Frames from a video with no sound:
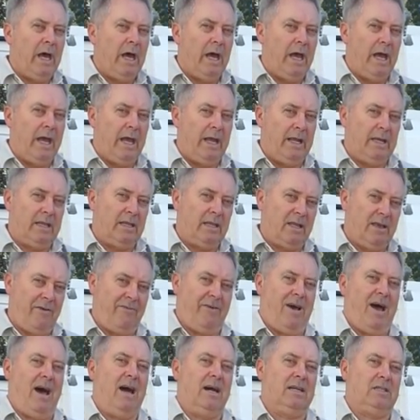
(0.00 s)
and
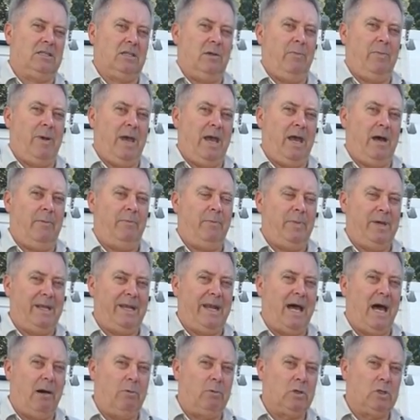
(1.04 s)
they've asked about
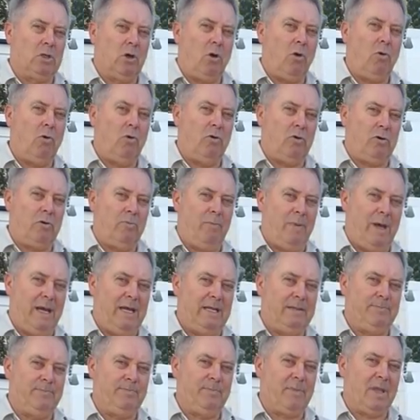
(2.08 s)
being able to
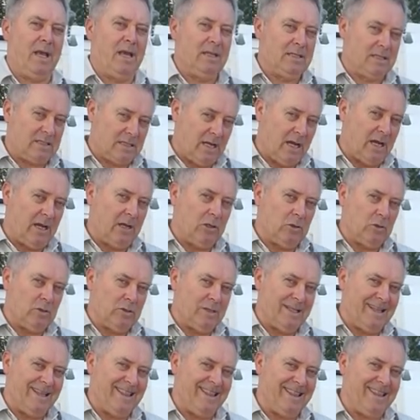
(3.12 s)
automate. And so
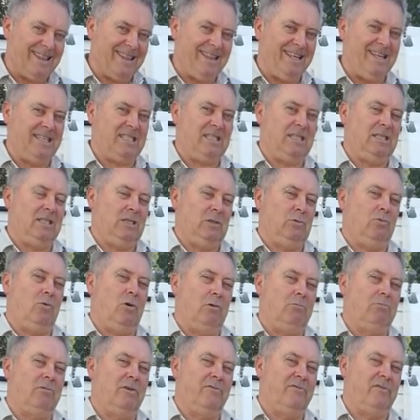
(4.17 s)
this is
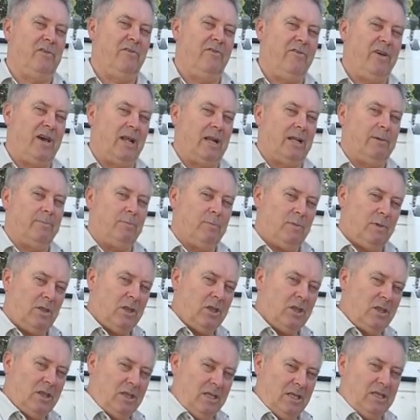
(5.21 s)
what we've developed.
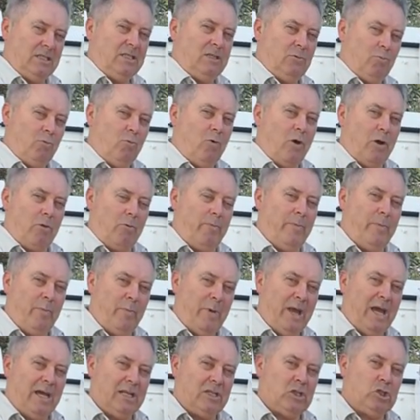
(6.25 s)
This, what I'm
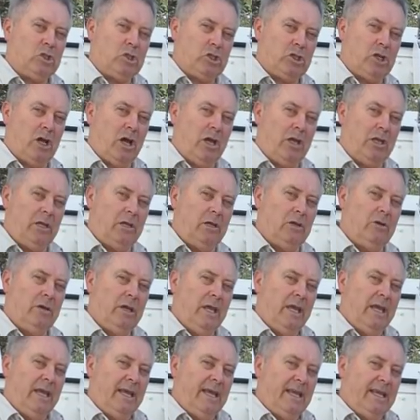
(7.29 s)
about to show you,
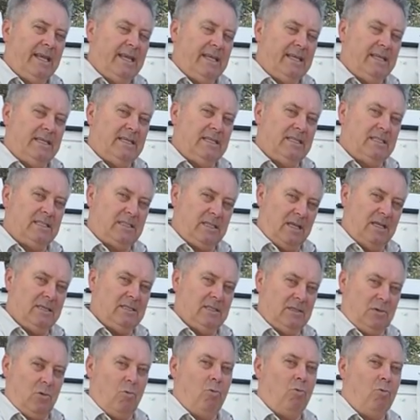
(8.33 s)
is
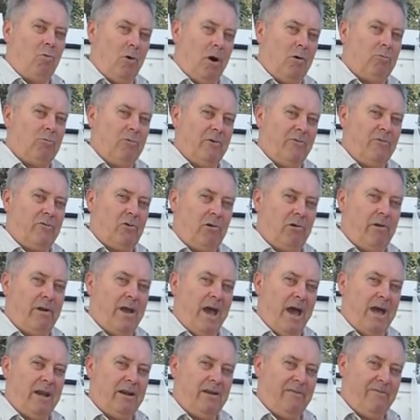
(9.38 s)
is what we've
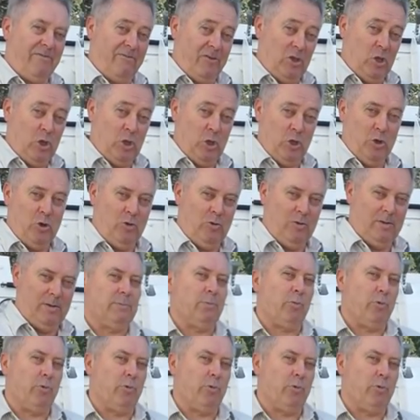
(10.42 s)
created for you. It's